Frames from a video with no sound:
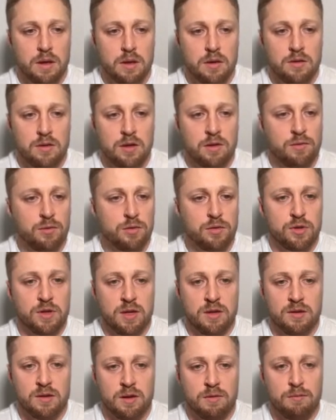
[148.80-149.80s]
That will
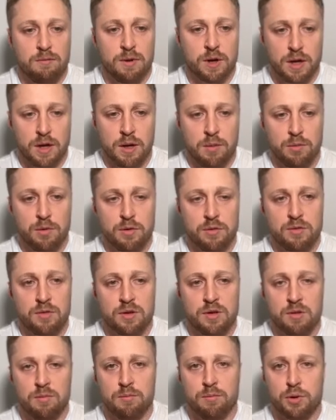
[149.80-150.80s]
set some
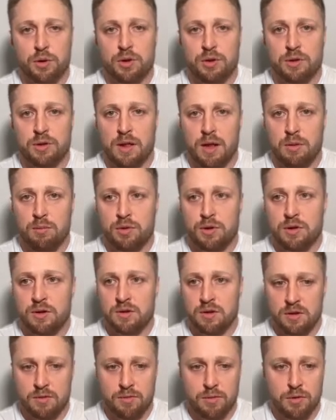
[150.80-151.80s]
variables, import libraries
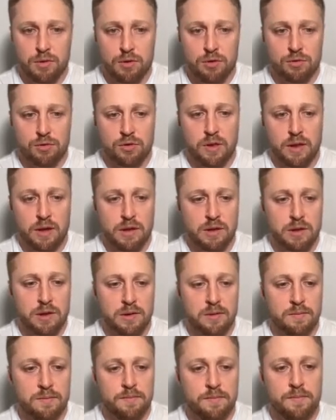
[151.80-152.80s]
that we'll use
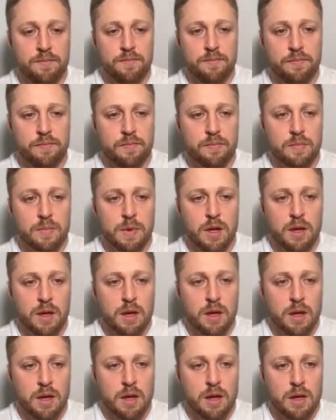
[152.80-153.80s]
later.
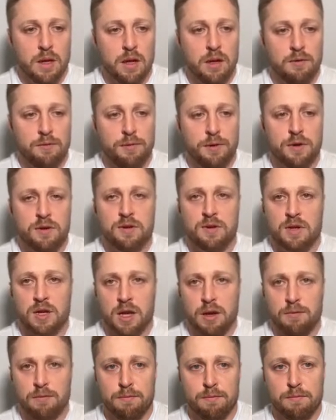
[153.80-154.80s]
And first
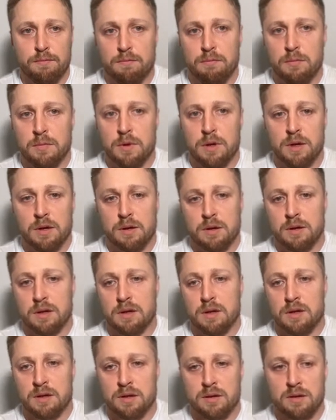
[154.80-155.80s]
step,
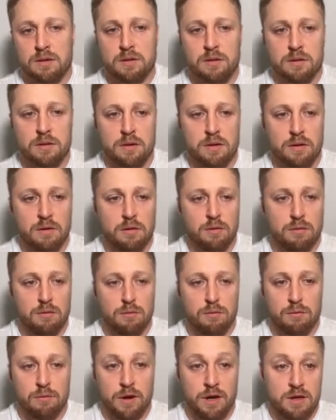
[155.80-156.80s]
it is
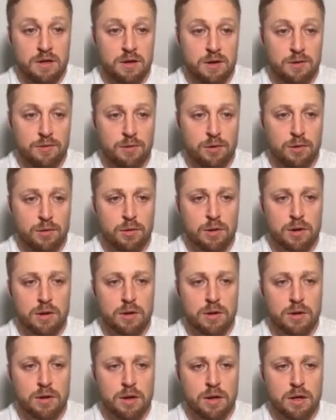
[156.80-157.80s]
very straightforward.
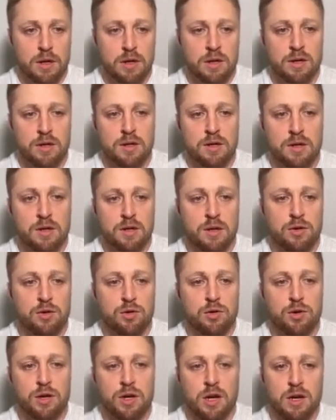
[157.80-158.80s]
It is to
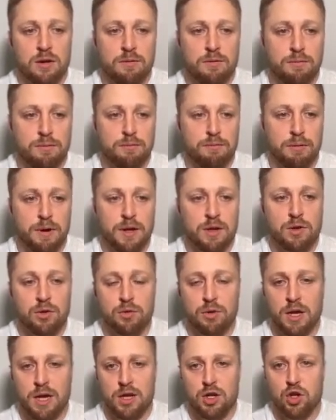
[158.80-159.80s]
create
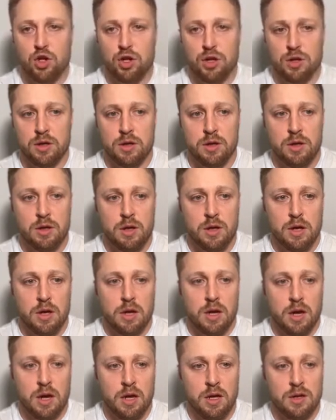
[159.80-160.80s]
fine-tune engine.
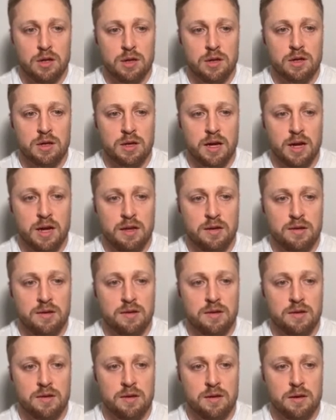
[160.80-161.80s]
And it
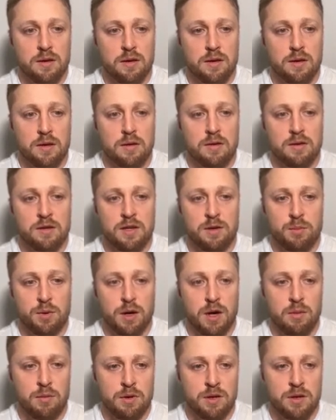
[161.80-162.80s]
has three
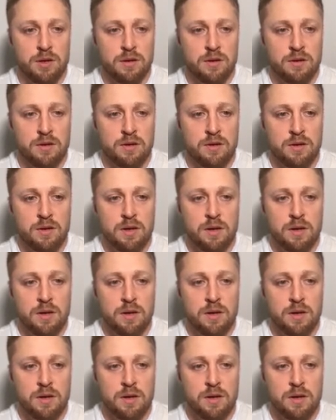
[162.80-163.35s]
parameters.